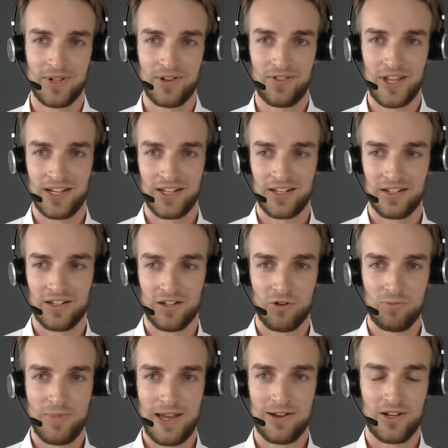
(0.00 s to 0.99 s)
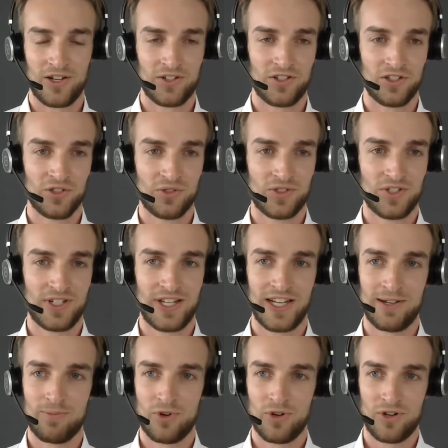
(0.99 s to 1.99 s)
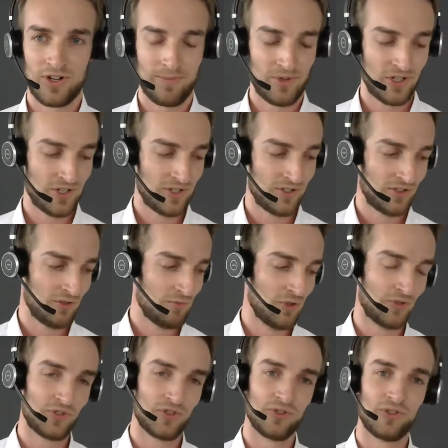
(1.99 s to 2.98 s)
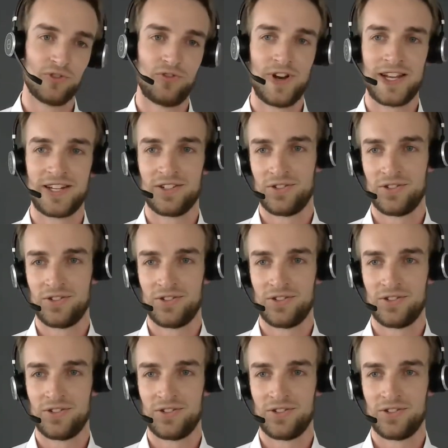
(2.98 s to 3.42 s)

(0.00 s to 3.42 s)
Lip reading: and then you may not use it anymore because you moved to a new flat,